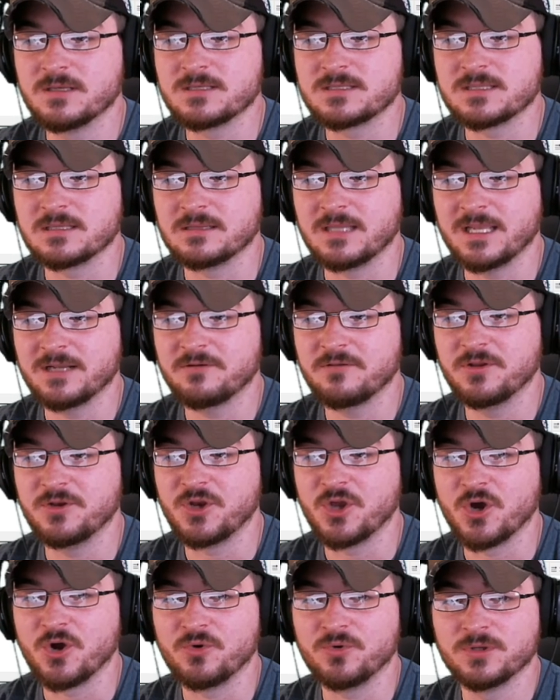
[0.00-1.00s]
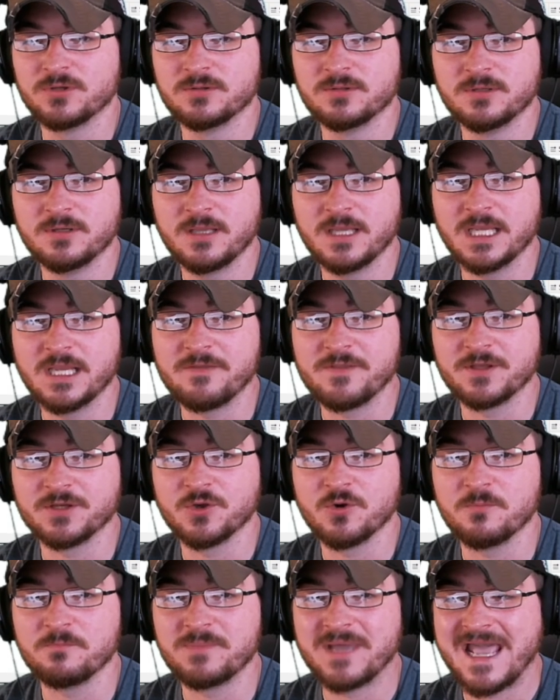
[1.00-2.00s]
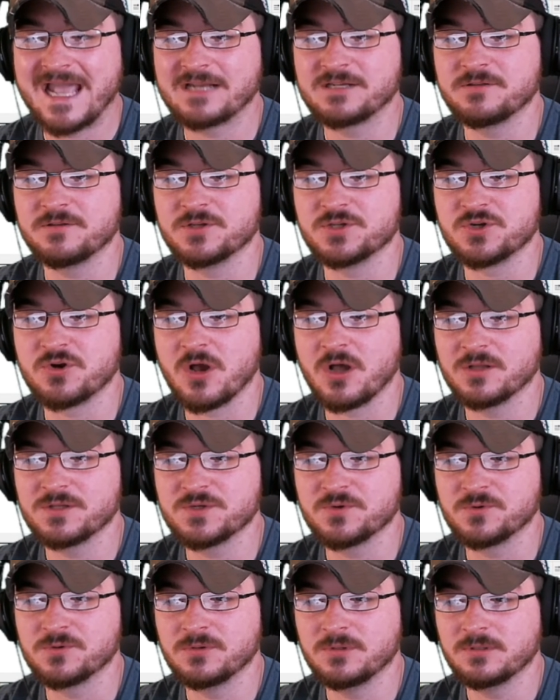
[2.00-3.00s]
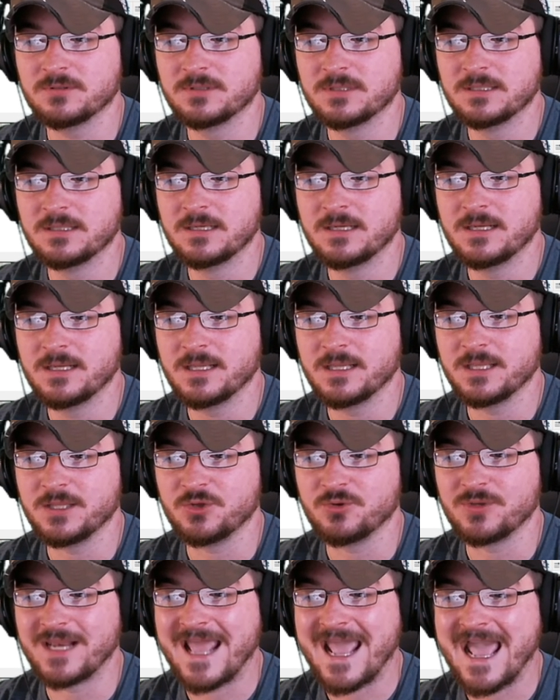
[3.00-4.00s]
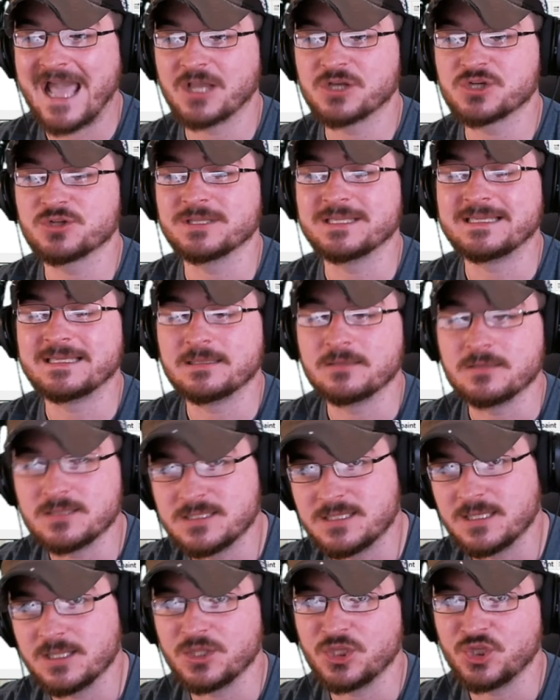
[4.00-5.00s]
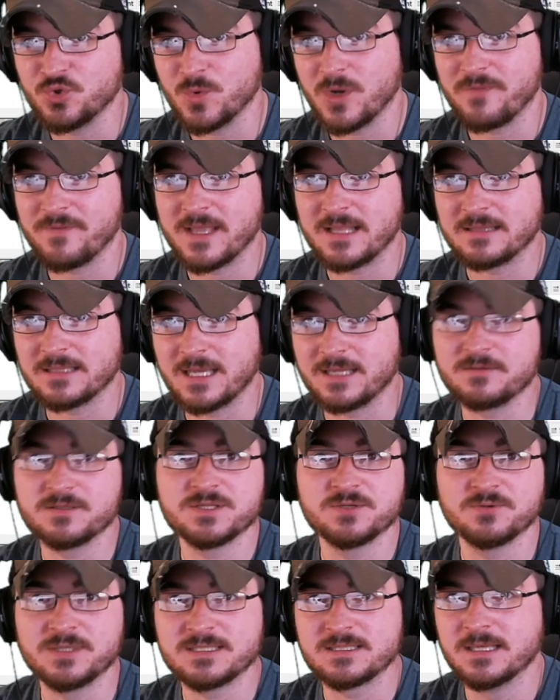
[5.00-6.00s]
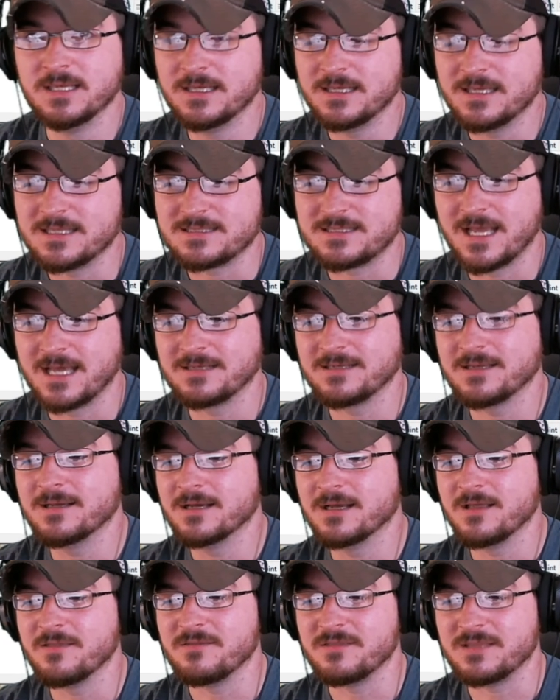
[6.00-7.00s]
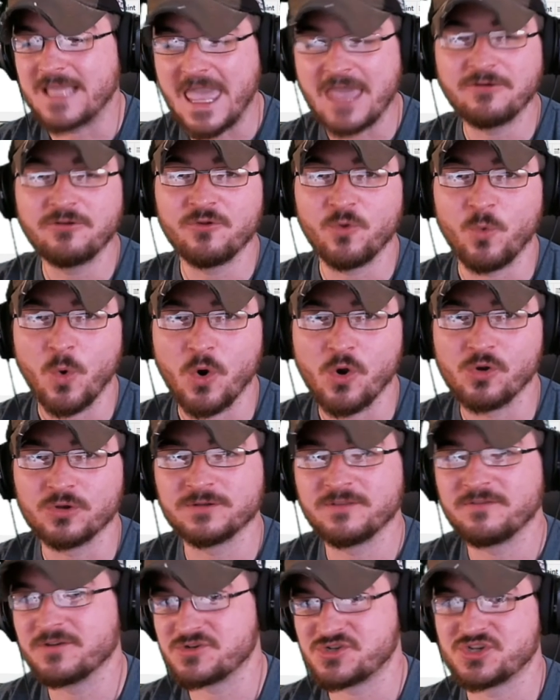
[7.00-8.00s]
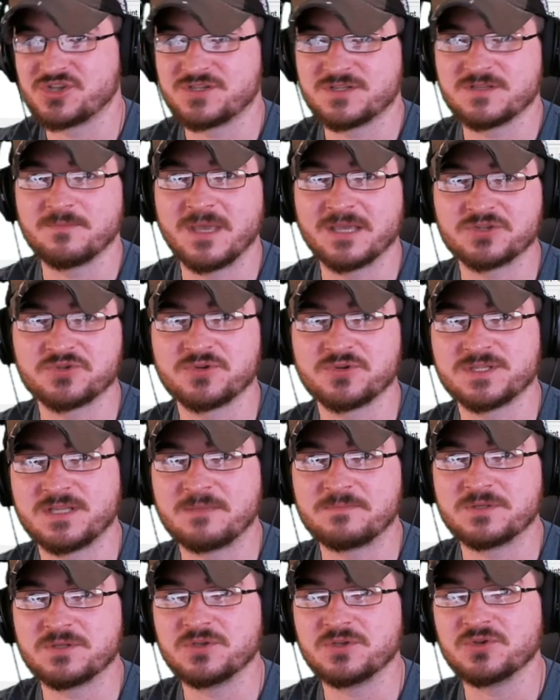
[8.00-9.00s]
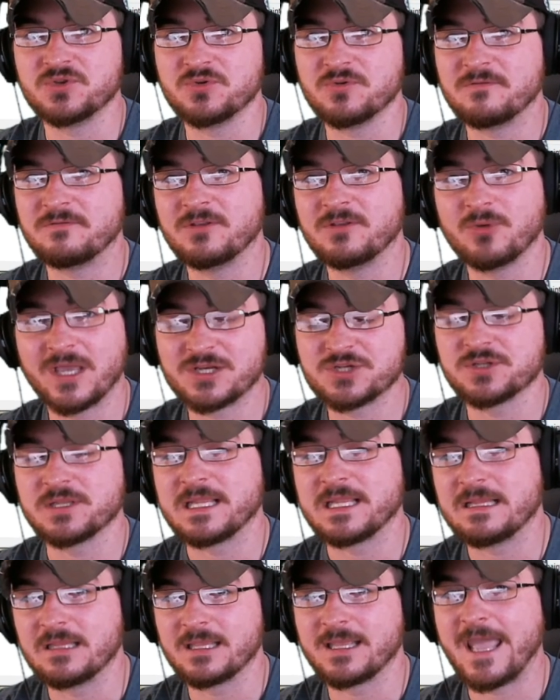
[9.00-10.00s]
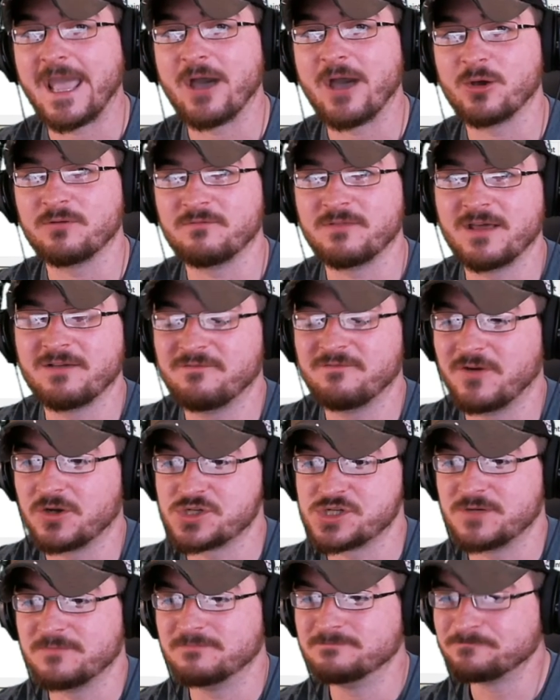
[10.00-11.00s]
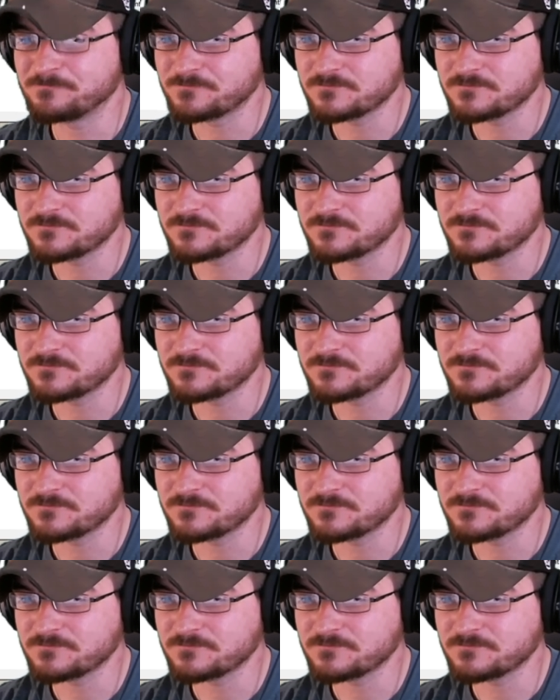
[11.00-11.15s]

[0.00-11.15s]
select the node, and then go back to the draw tool, you can actually continue on that line. So it's it's not the end of the world. There's just some extra steps that you do if you actually click out of that function.